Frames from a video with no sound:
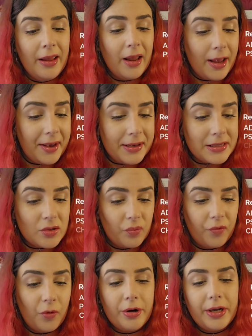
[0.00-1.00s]
has
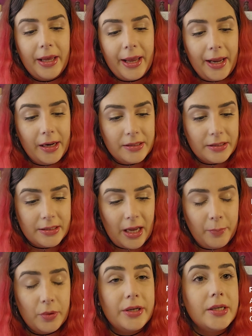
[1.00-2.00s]
48
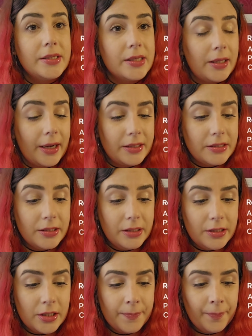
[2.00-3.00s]
deputies
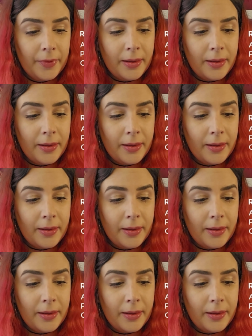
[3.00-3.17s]
elected.